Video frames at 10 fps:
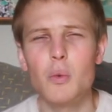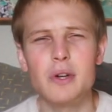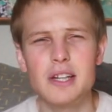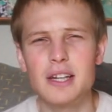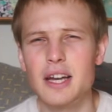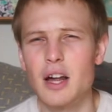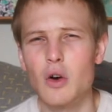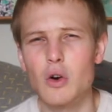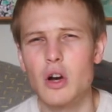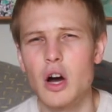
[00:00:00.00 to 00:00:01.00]
We did get a
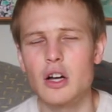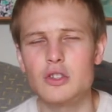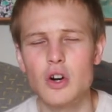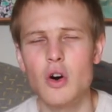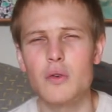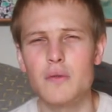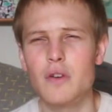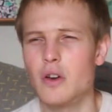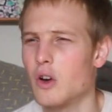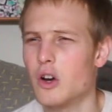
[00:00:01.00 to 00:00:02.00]
lot of carts on
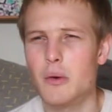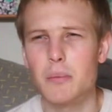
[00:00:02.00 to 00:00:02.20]
Foot Locker,